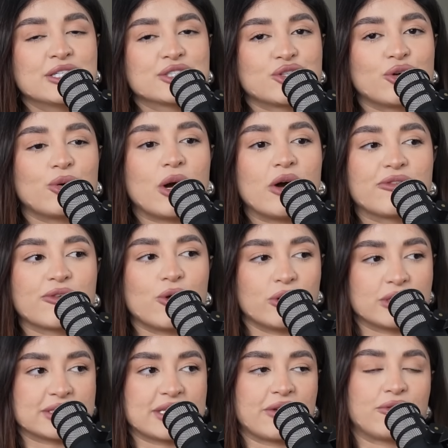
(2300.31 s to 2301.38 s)
So of
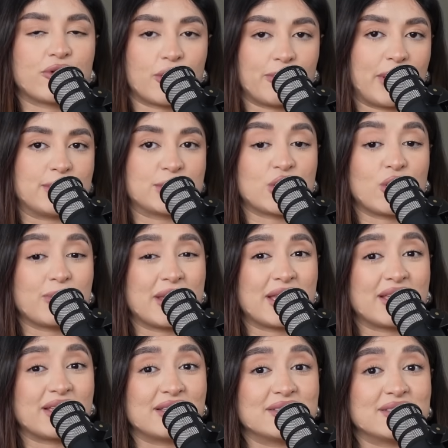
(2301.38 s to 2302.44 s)
course, like for our baby shower, I'm
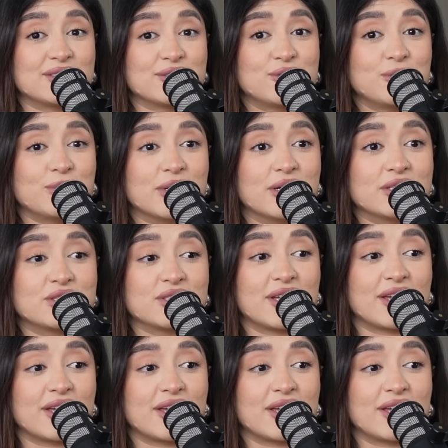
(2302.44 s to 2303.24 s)
like, is this too much?